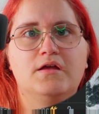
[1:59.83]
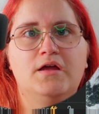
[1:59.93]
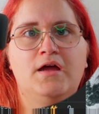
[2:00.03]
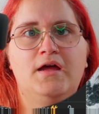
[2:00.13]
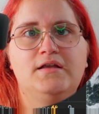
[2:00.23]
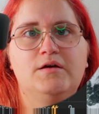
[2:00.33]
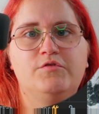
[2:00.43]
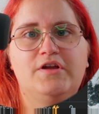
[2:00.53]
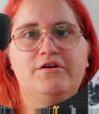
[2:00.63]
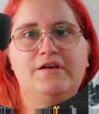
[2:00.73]
And that
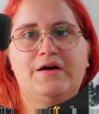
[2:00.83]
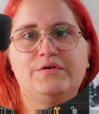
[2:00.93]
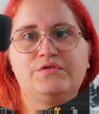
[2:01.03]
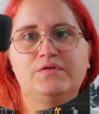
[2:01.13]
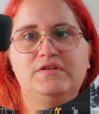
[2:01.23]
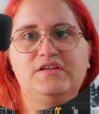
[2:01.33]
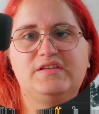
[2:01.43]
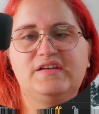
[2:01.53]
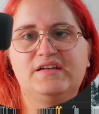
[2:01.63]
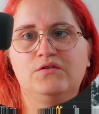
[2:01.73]
will now allow us to at
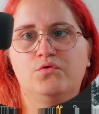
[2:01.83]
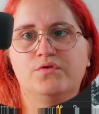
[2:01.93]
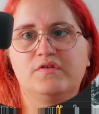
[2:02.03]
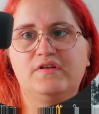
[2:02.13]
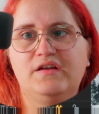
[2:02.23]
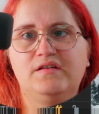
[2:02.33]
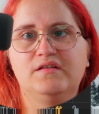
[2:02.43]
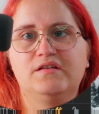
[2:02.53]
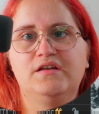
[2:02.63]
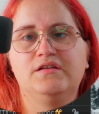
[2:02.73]
least set an order
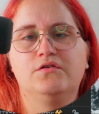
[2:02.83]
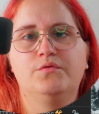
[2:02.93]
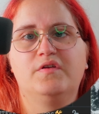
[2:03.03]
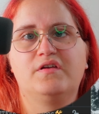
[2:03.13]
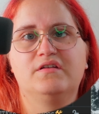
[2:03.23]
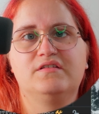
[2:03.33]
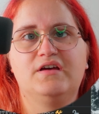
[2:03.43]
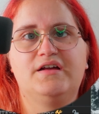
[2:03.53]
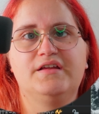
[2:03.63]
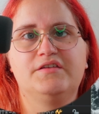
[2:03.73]
status, and it's always going to
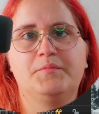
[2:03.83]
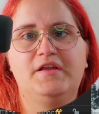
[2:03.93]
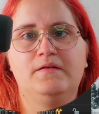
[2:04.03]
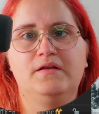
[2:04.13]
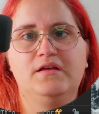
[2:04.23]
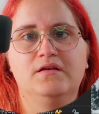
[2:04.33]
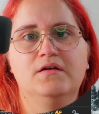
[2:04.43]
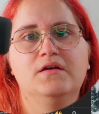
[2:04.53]
start as pending.